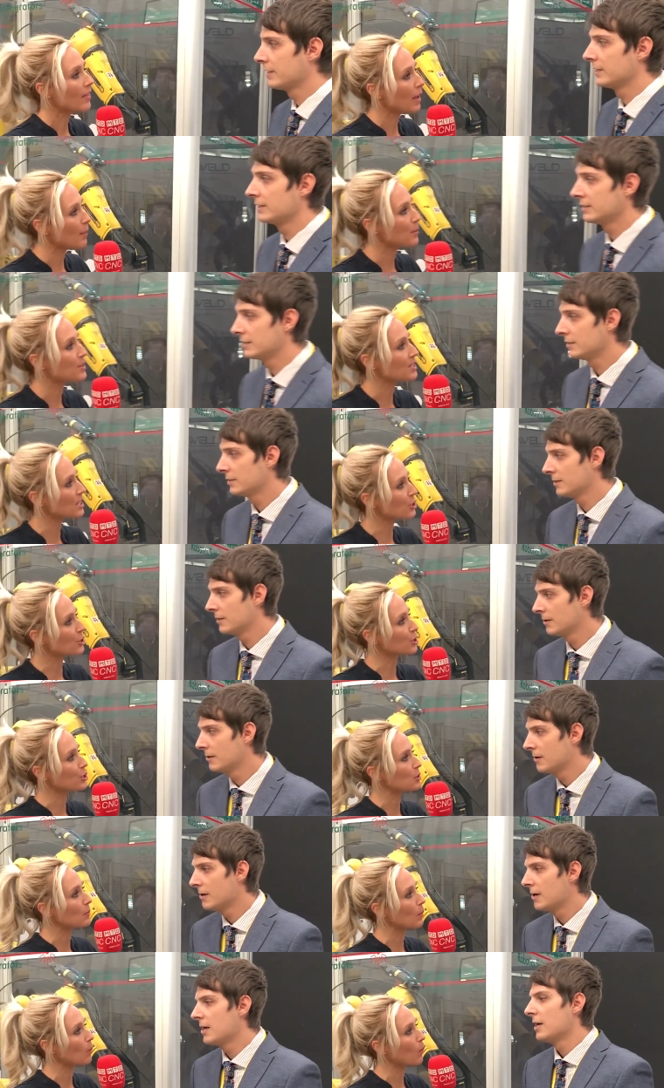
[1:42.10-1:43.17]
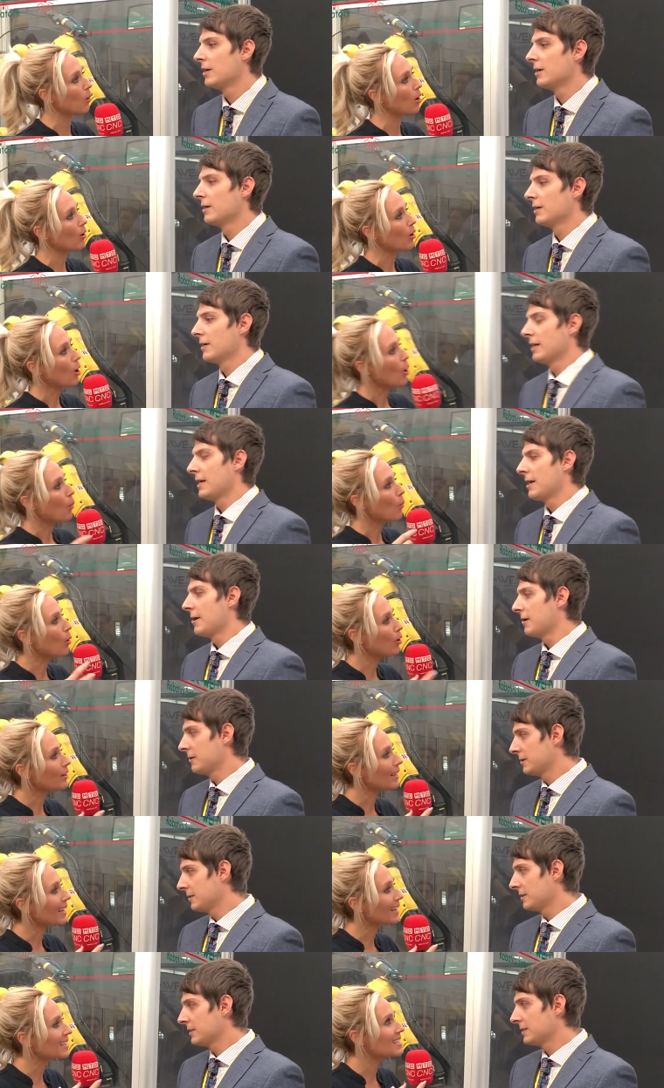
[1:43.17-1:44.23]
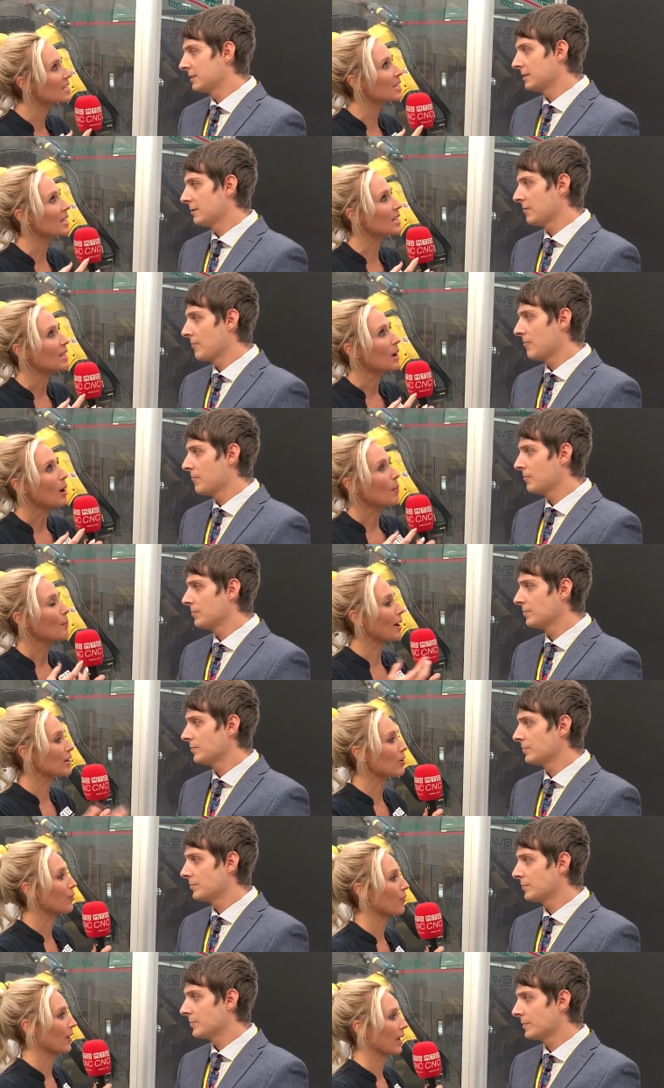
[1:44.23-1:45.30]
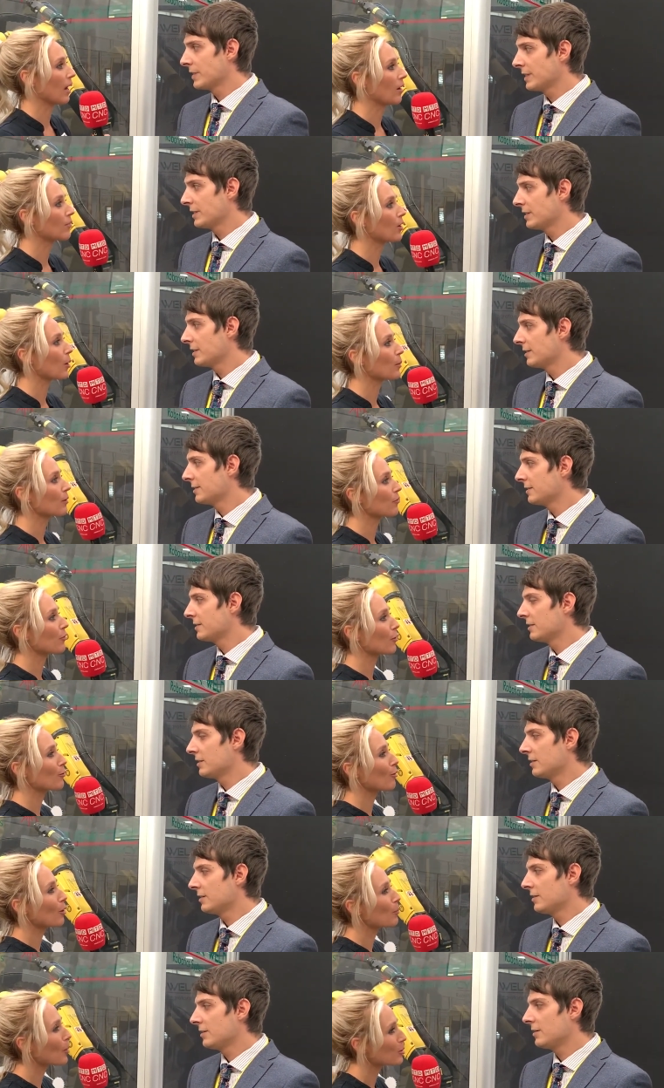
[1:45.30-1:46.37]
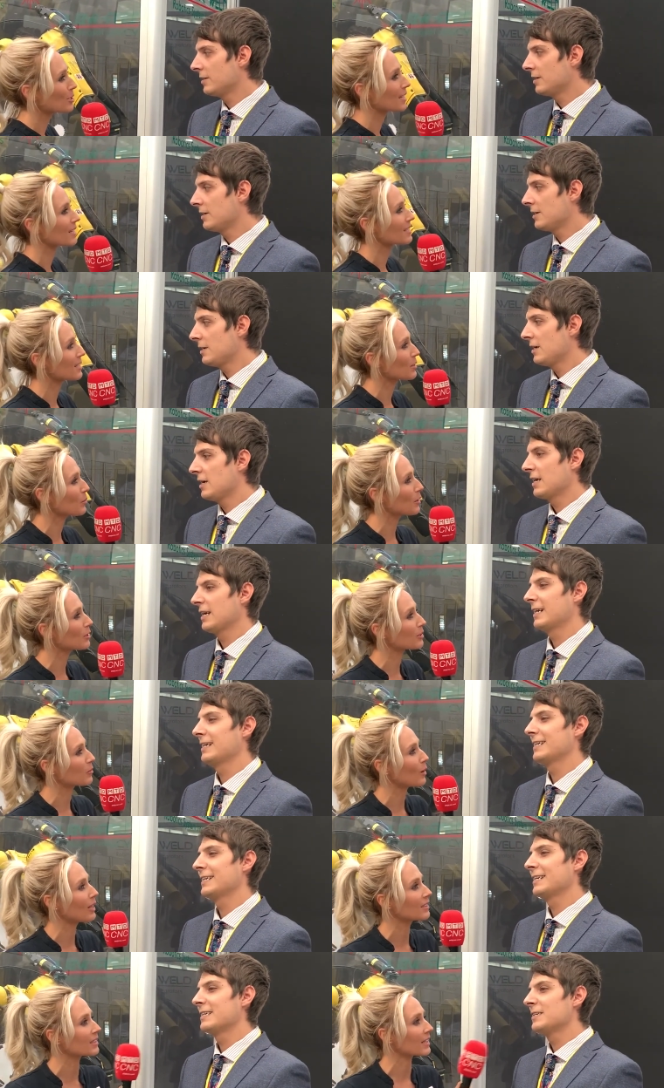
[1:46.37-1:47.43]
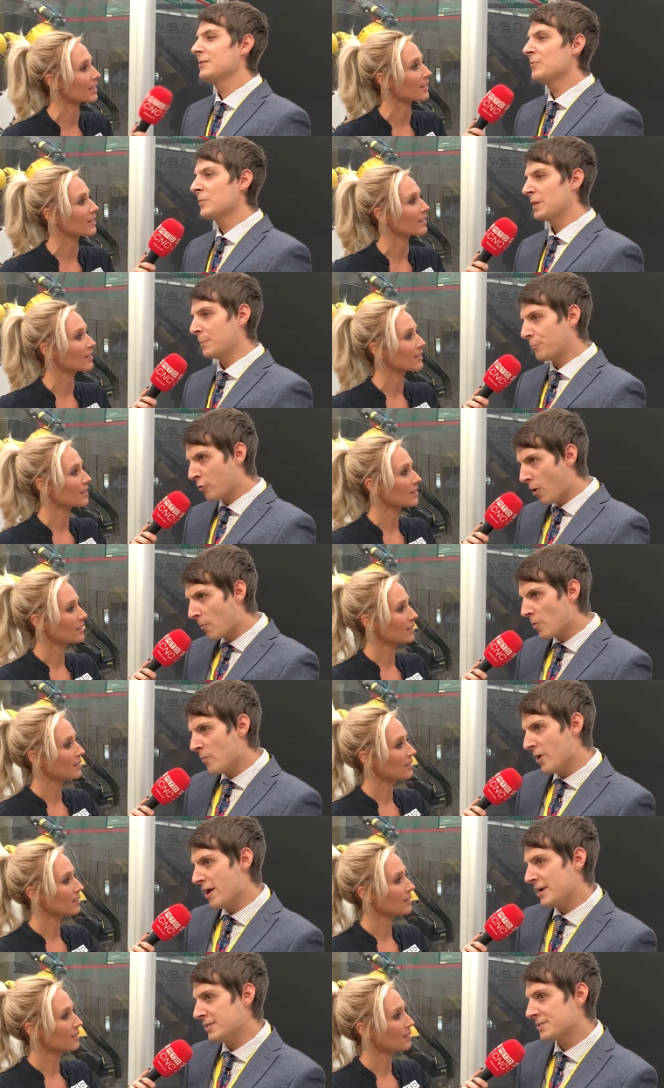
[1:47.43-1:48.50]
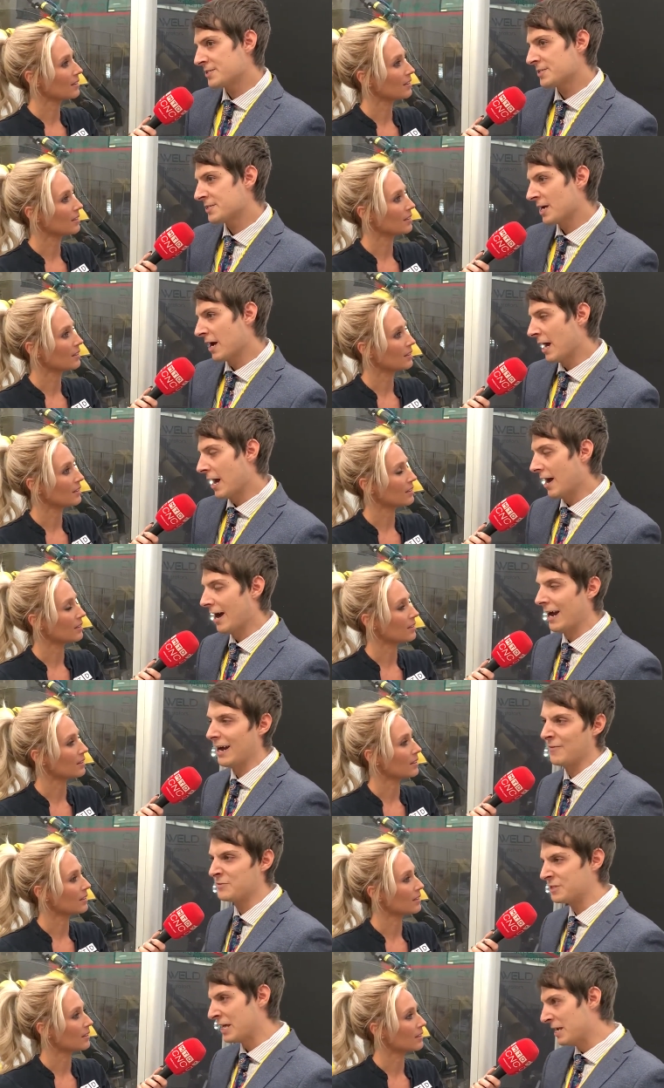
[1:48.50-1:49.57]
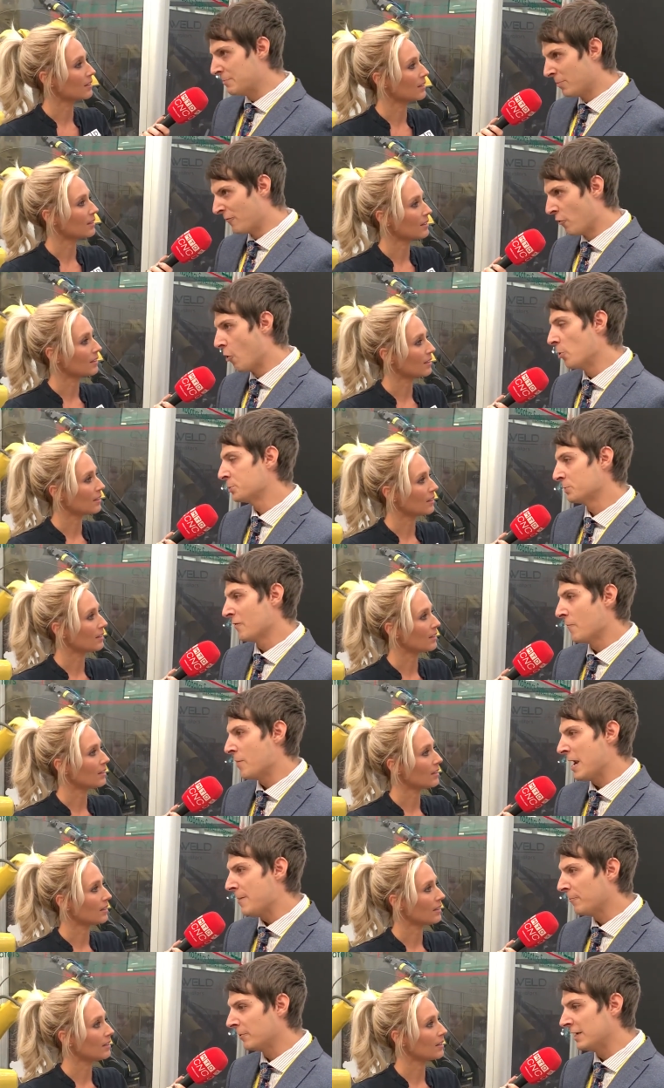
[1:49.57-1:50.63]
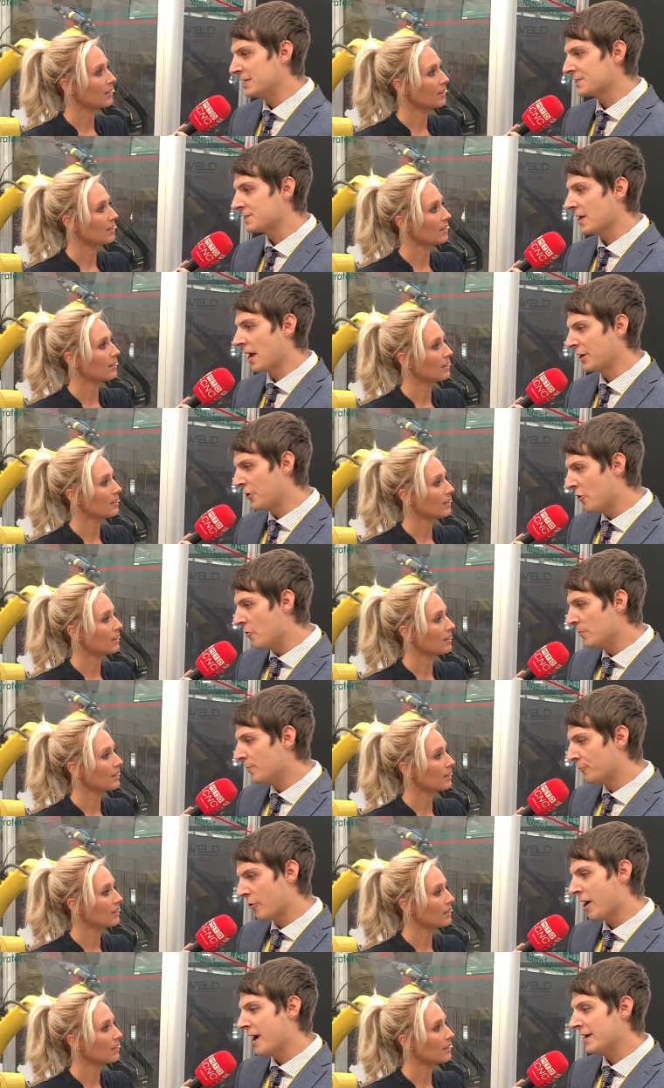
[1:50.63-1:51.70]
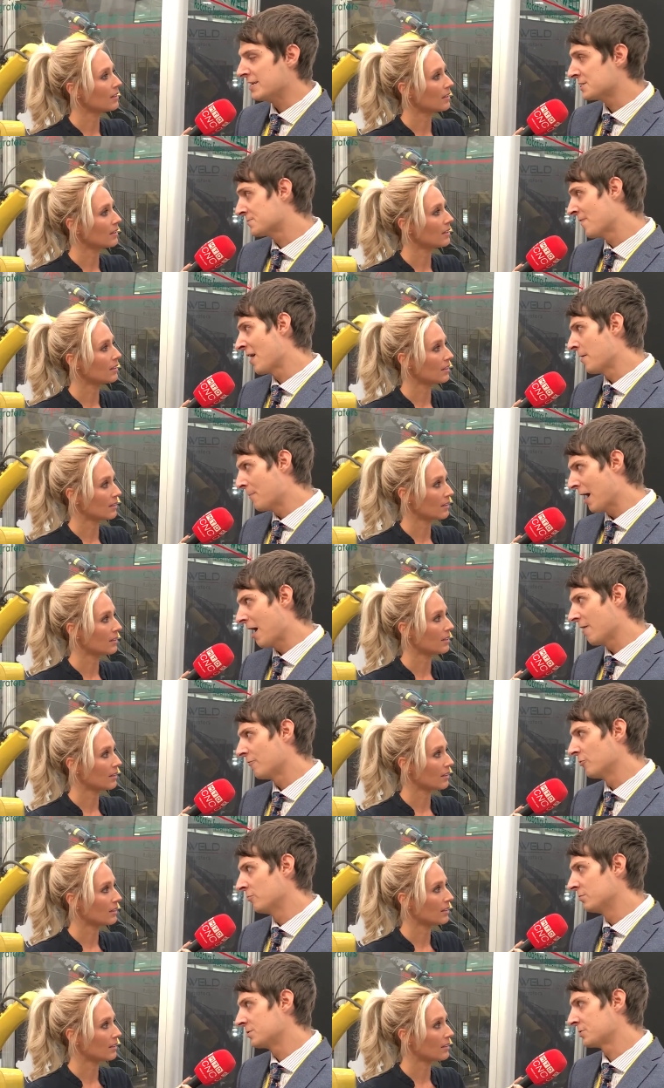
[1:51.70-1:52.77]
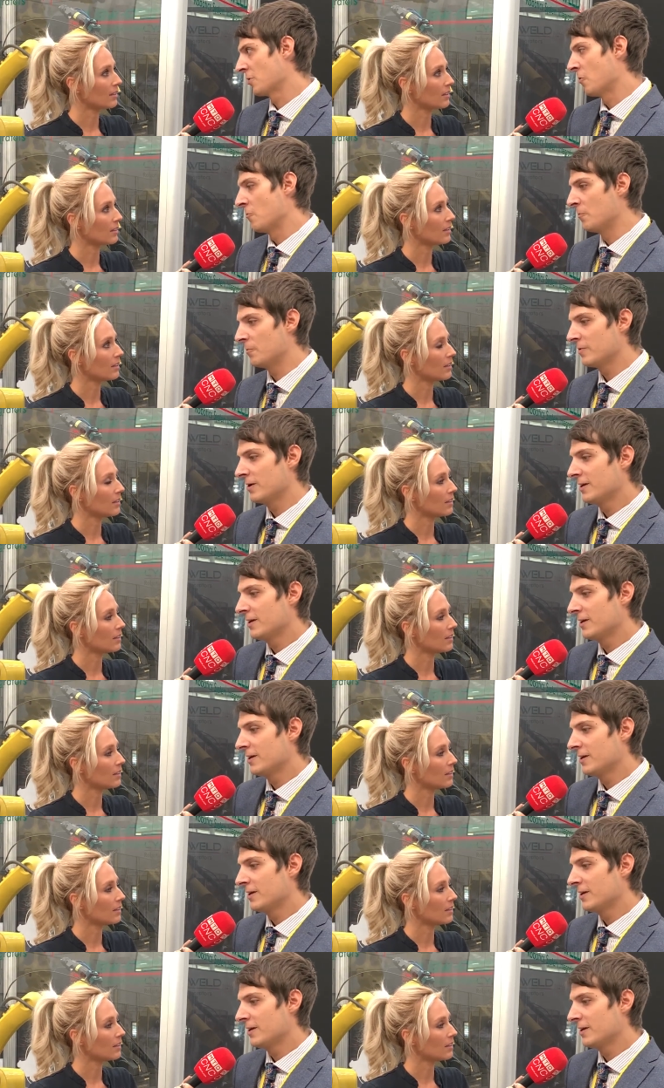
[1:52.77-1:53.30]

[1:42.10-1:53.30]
Speaker 1: their positions, but what what is the benefit of going for robotics in the world of welding?
Speaker 2: Well, the problem is I've said it before to other people, is a human brain is very powerful. So